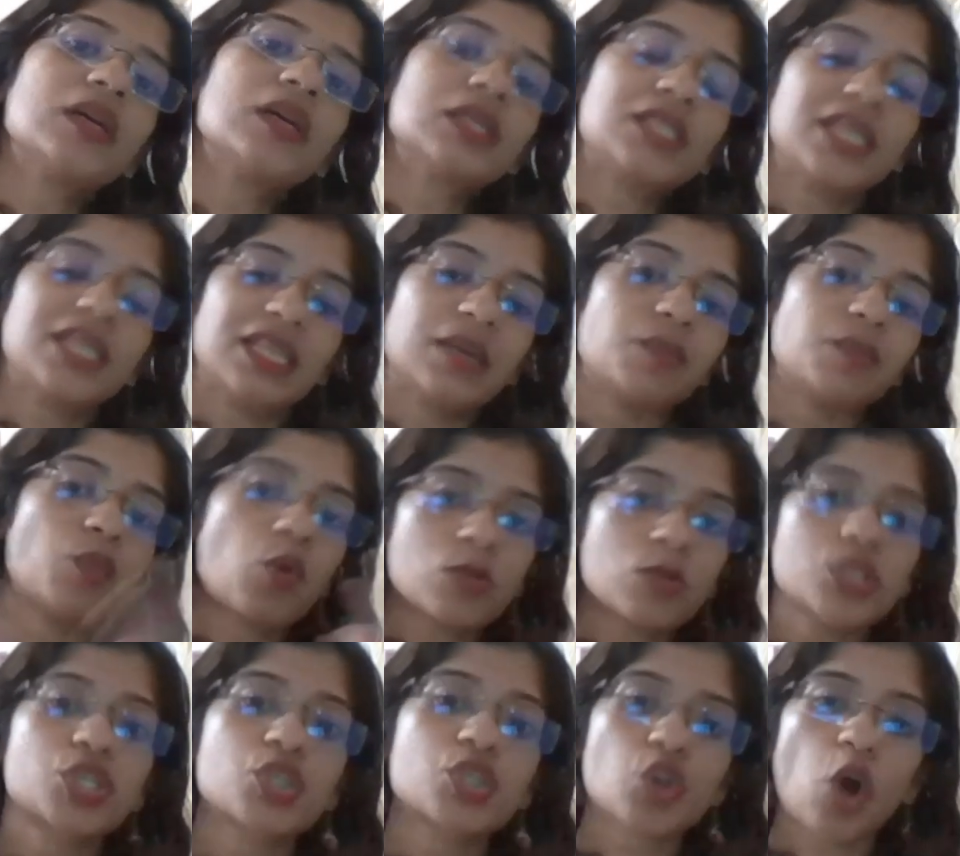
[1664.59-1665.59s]
See, the
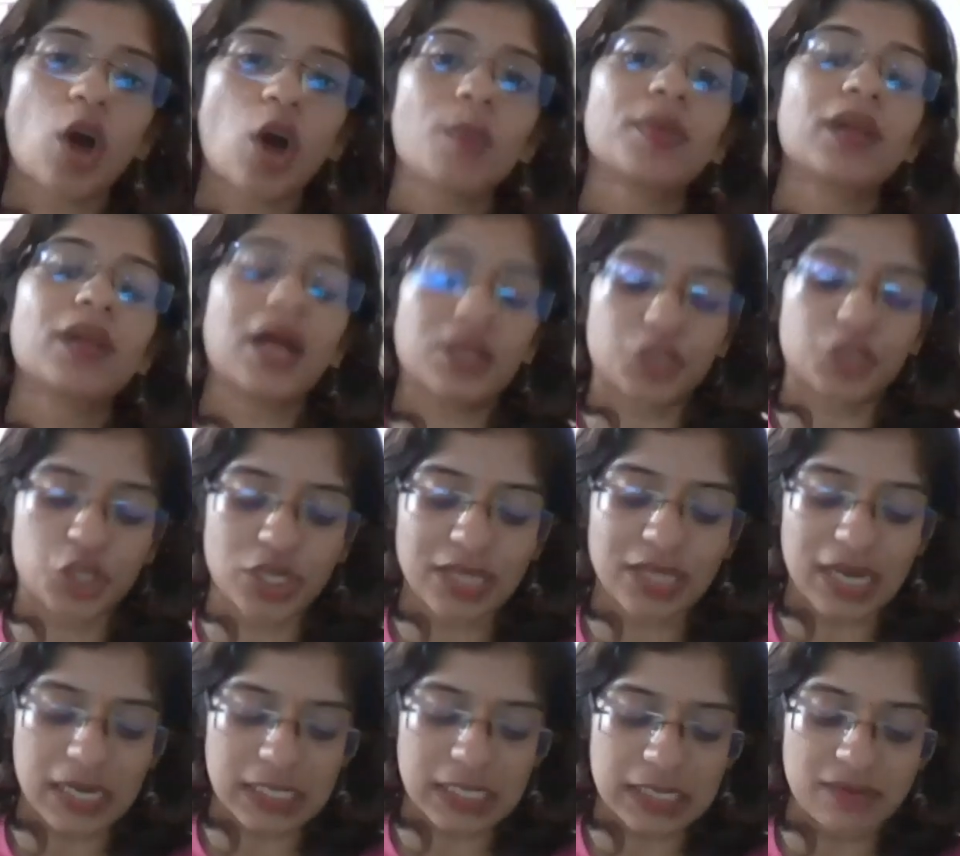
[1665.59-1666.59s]
most common artery
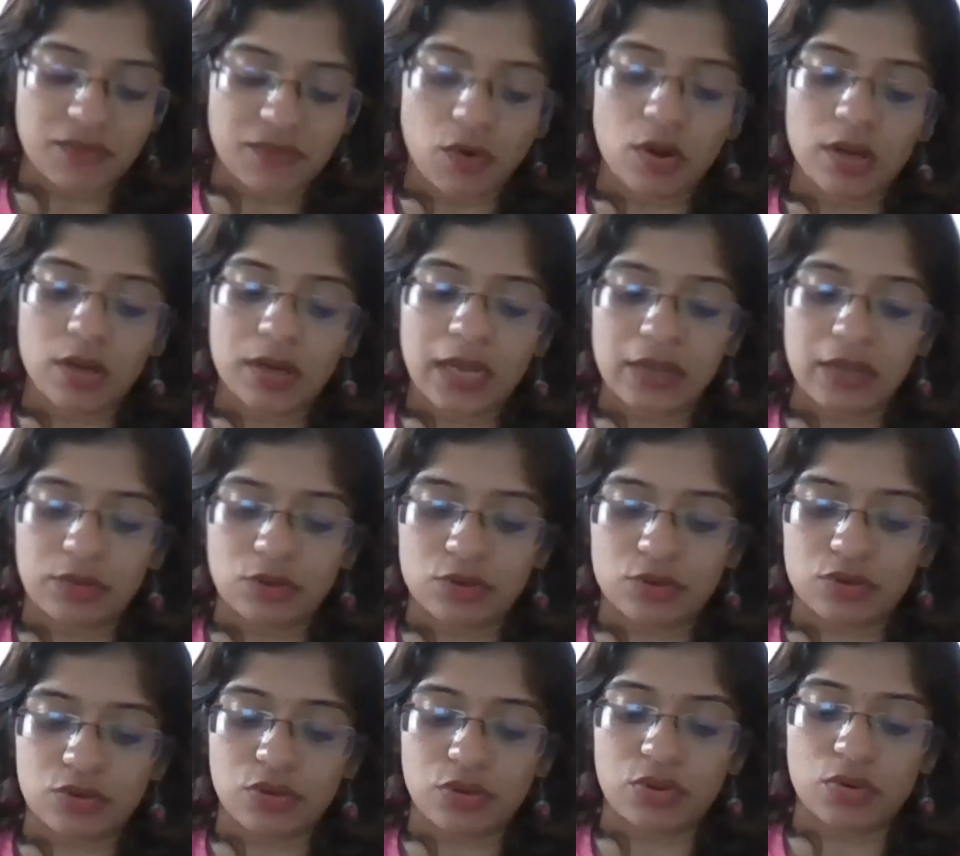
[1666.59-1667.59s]
that is involved in
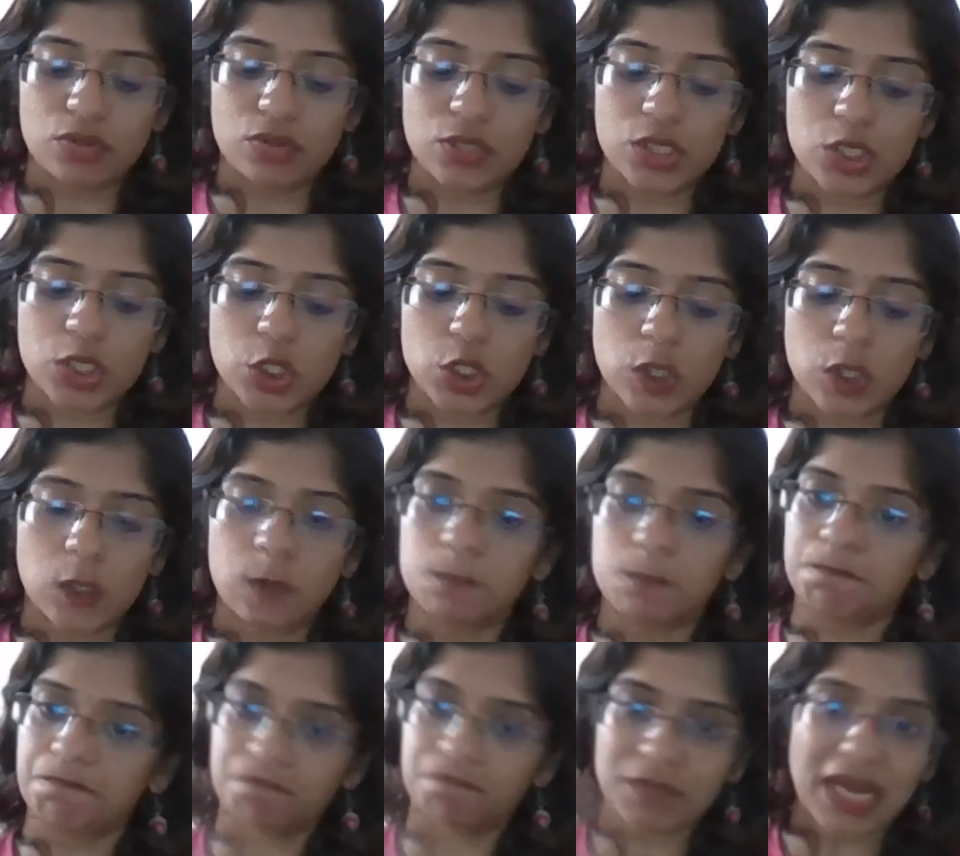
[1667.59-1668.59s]

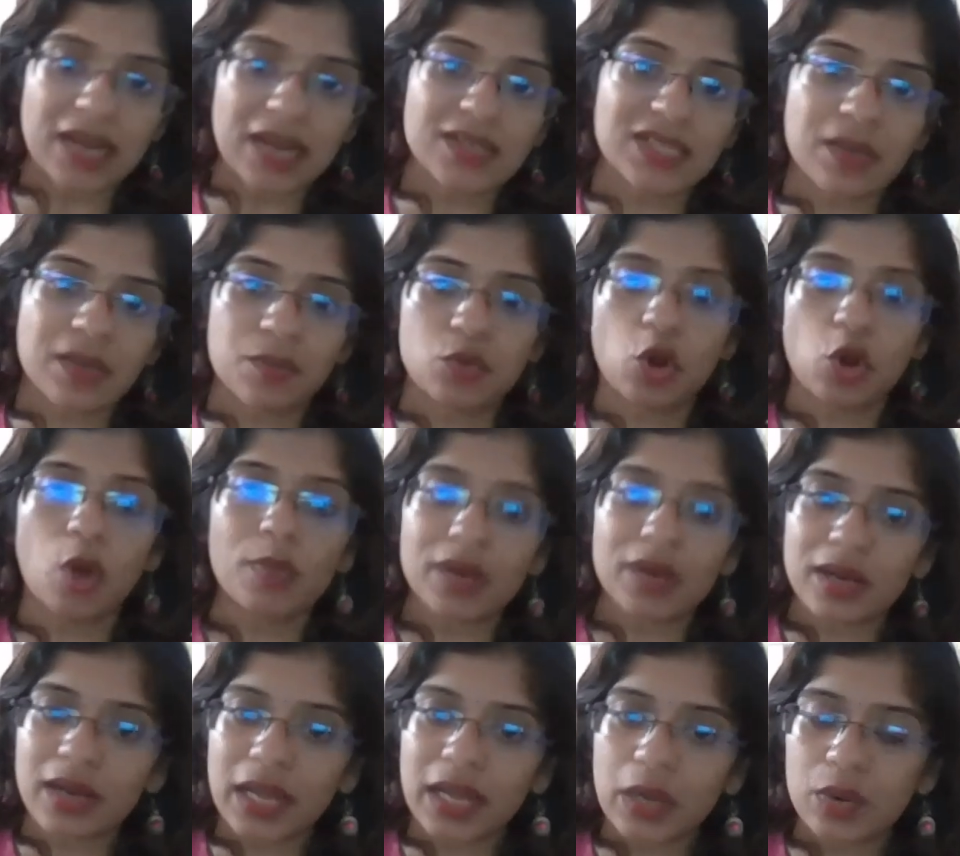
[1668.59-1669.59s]
atherosclerosis, that is
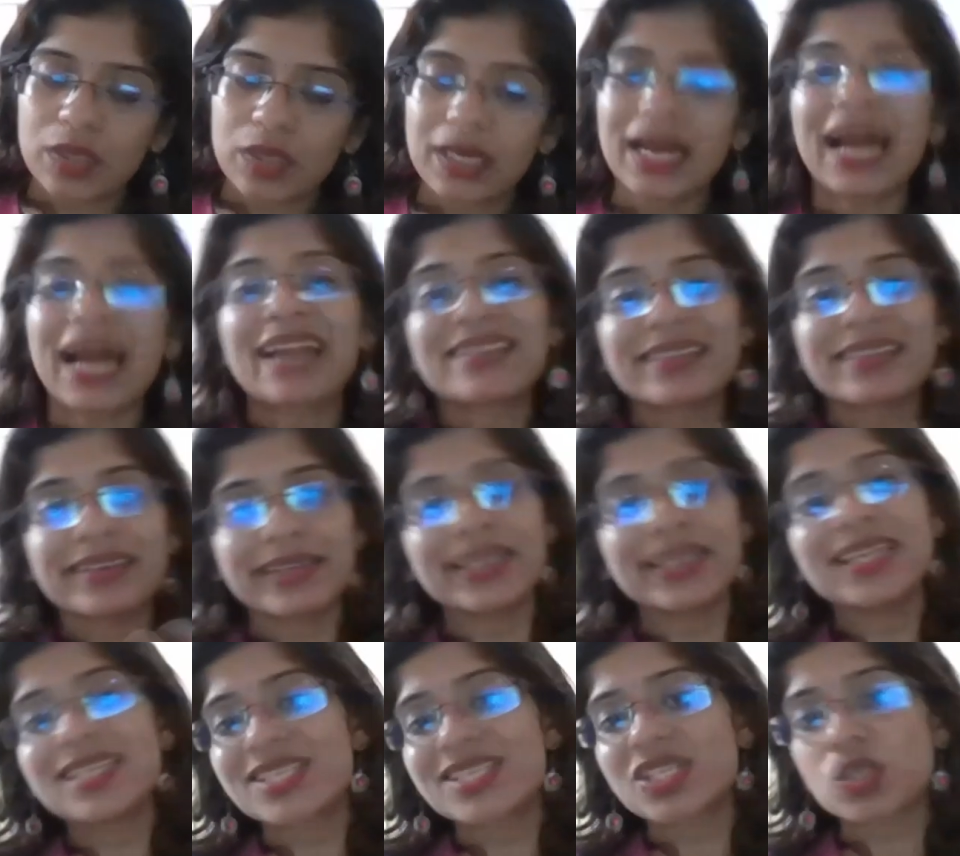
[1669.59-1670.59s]
abdominal aorta, and the
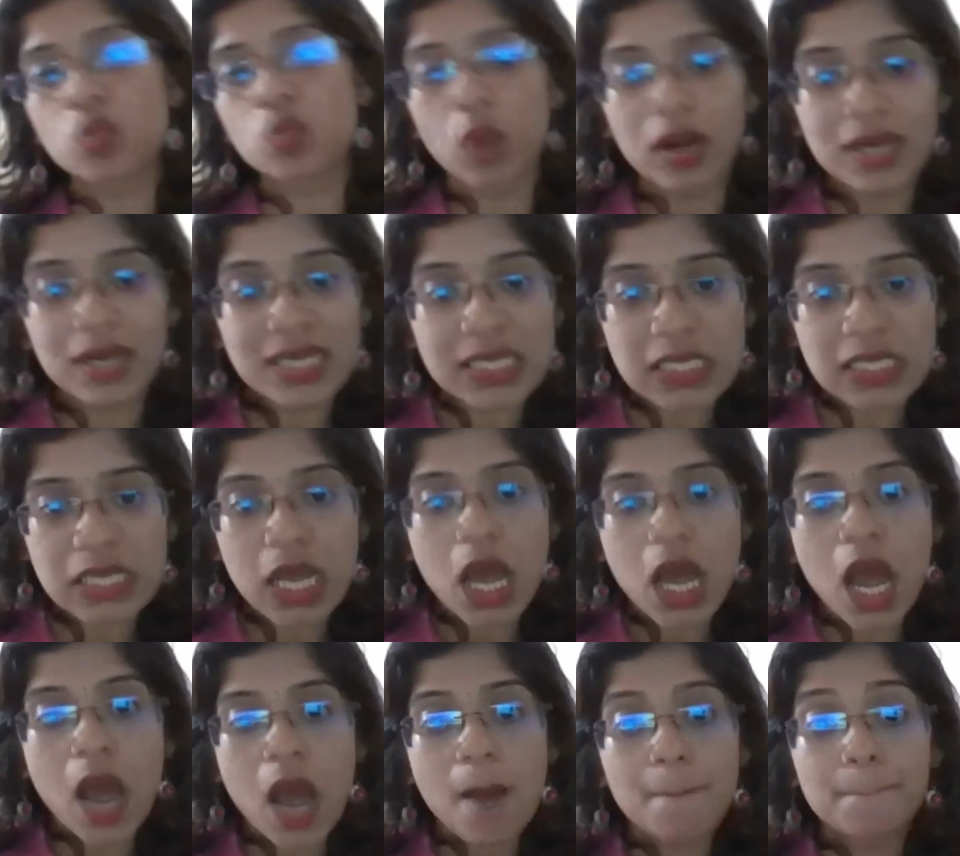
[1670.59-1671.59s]
least one is
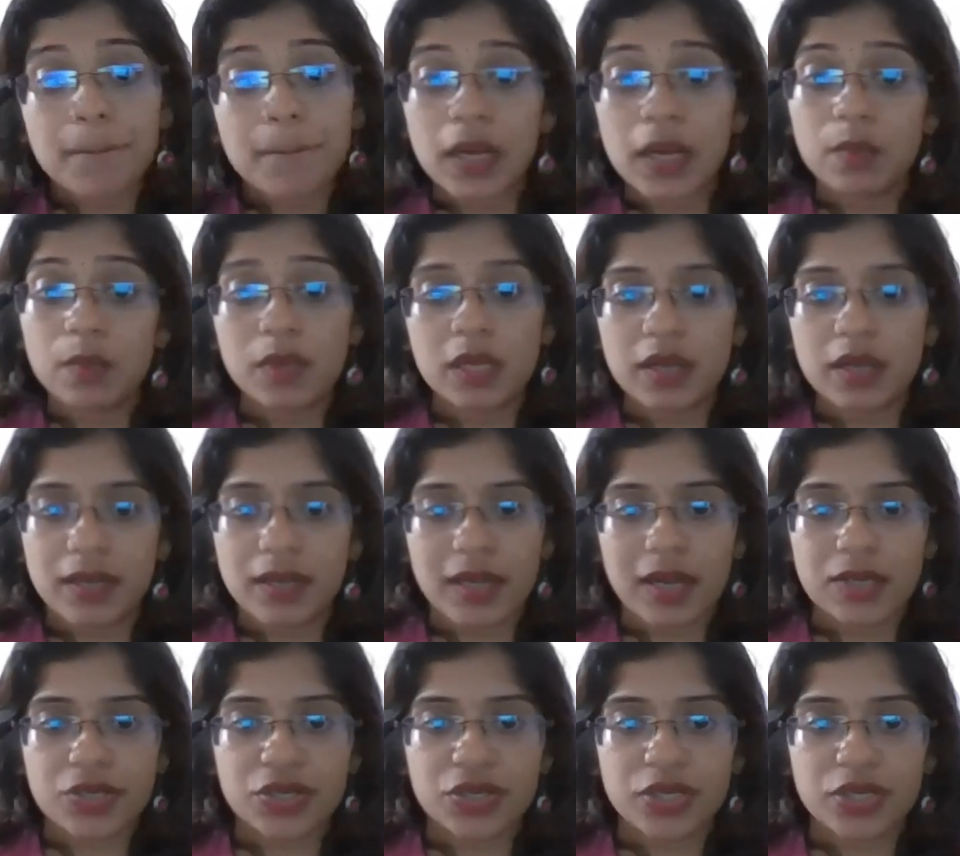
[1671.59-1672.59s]
pulmonary
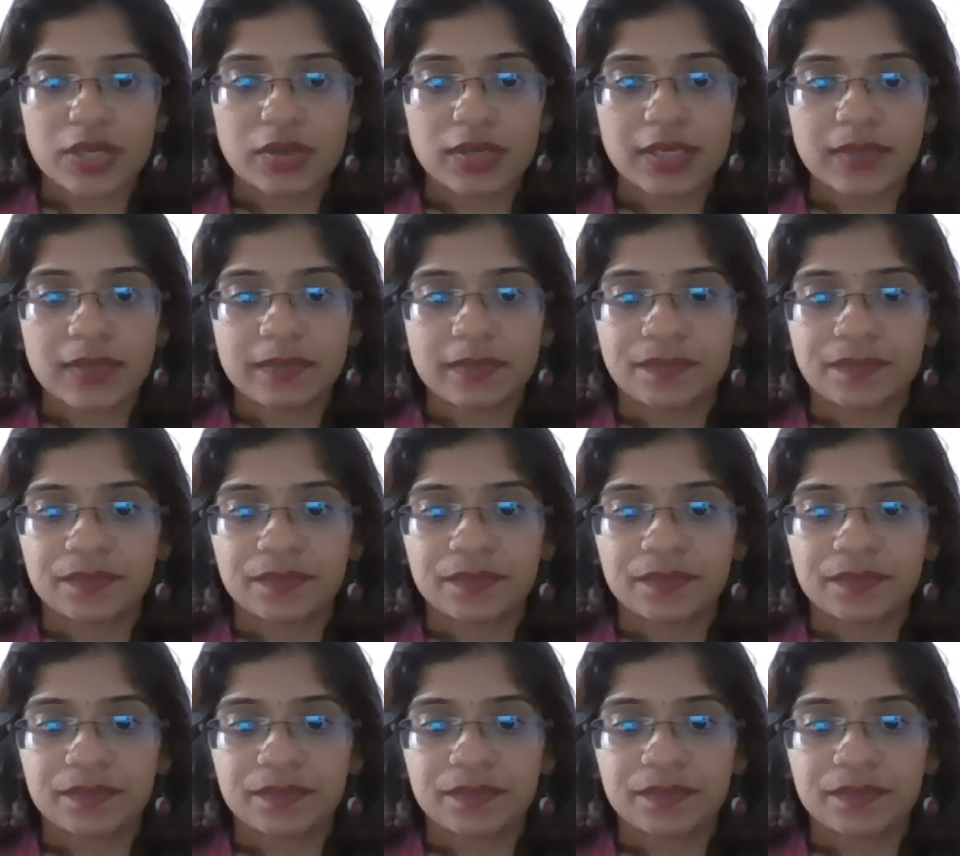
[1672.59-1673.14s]
artery. Okay.